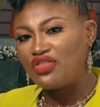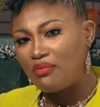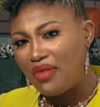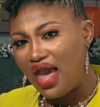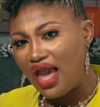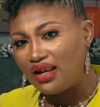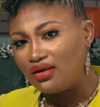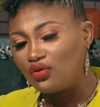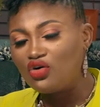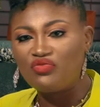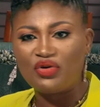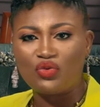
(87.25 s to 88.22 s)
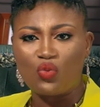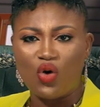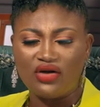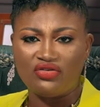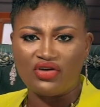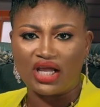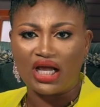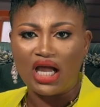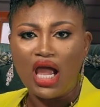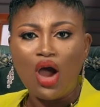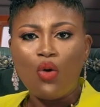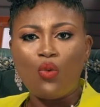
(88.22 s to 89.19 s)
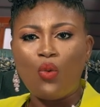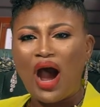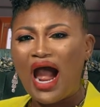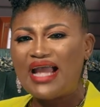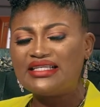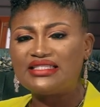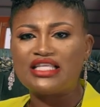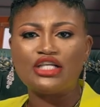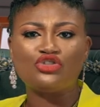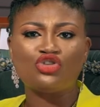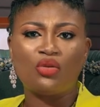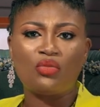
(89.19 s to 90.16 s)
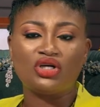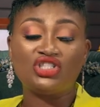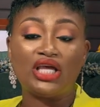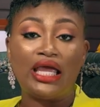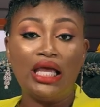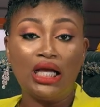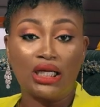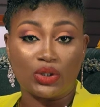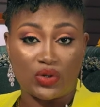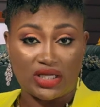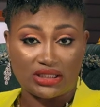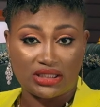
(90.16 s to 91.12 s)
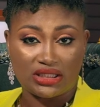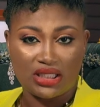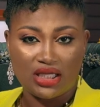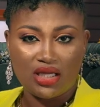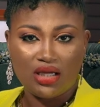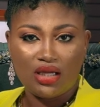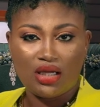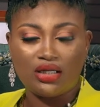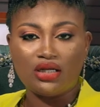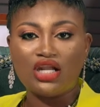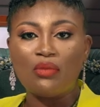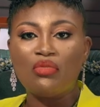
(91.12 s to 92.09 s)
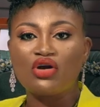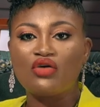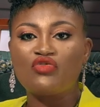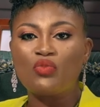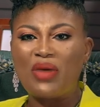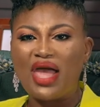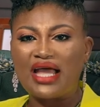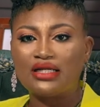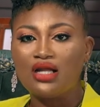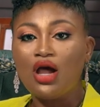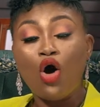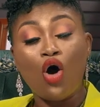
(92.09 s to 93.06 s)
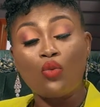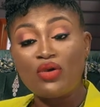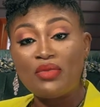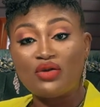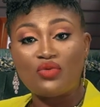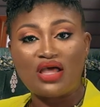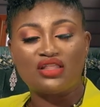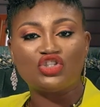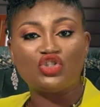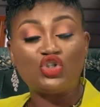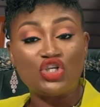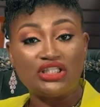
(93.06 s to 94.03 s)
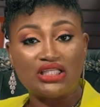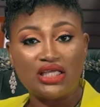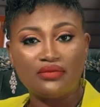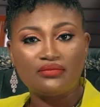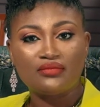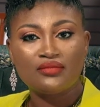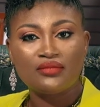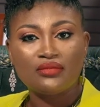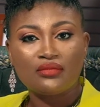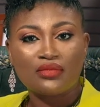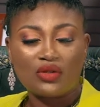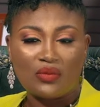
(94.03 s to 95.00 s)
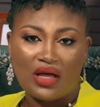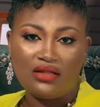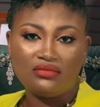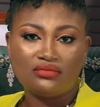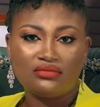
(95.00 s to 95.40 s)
the men who've been wondering, why is there so much increase in the number of men, or women rather, cheating? Well,